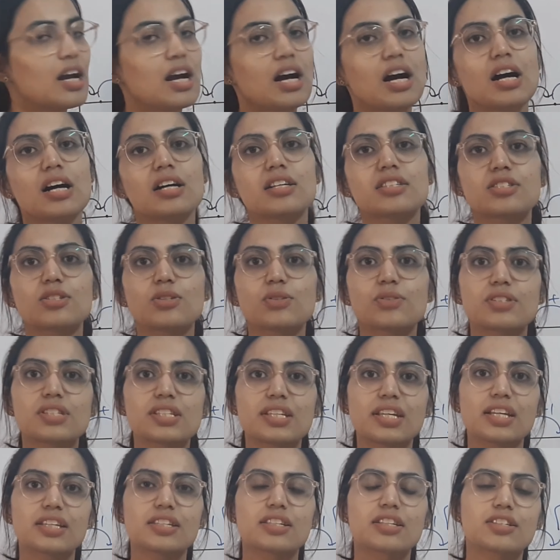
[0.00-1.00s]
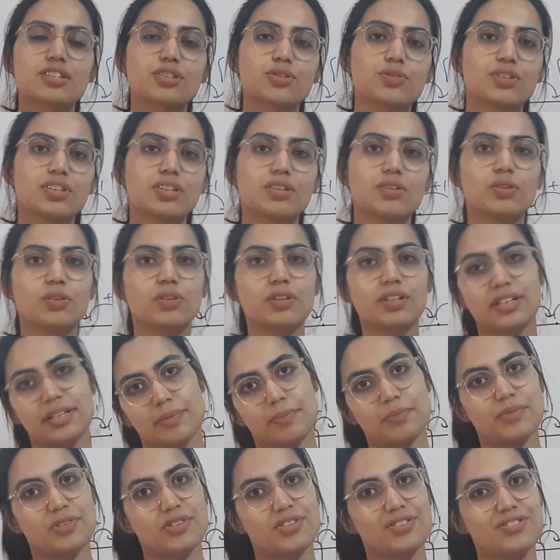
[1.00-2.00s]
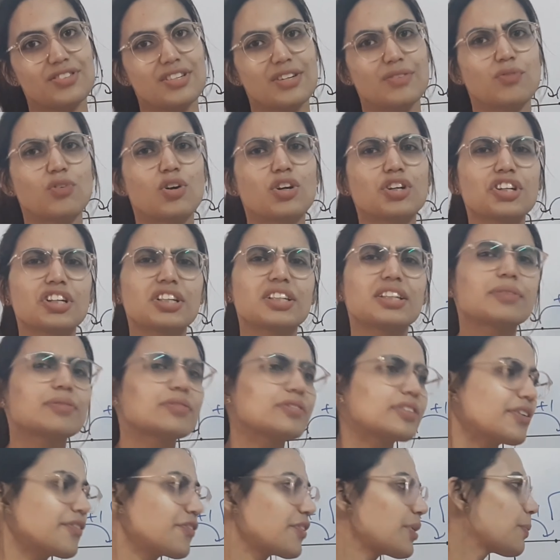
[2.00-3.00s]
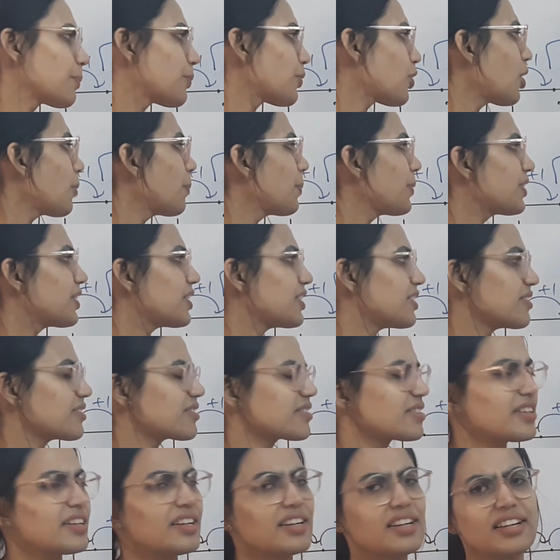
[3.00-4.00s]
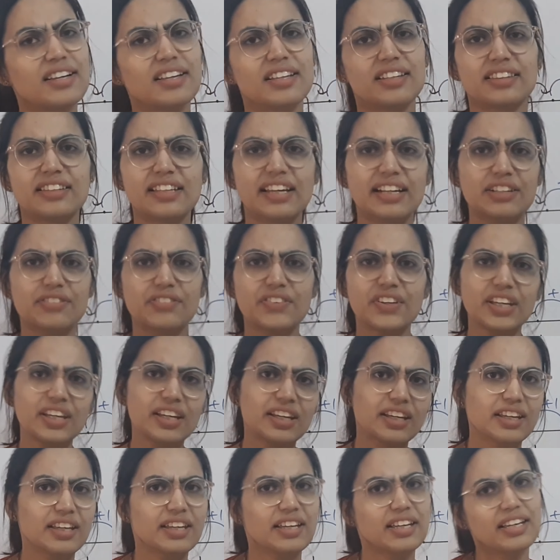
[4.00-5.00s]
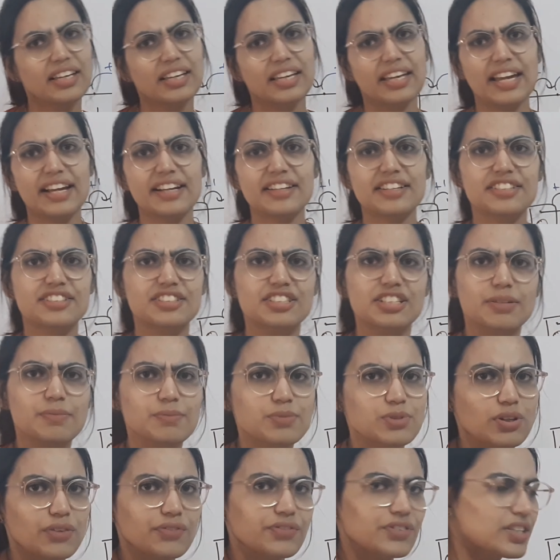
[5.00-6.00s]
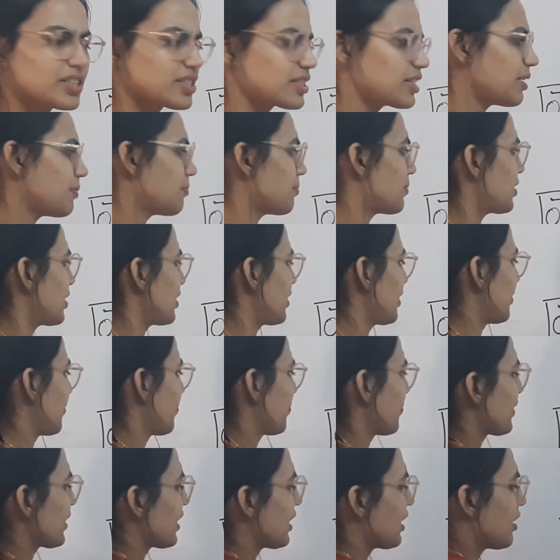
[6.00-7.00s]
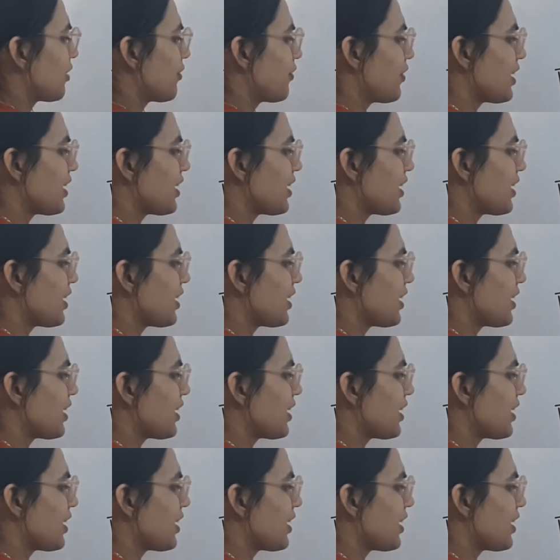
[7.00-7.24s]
associated to the whole numbers and what are the different properties that we get in terms of this number line? For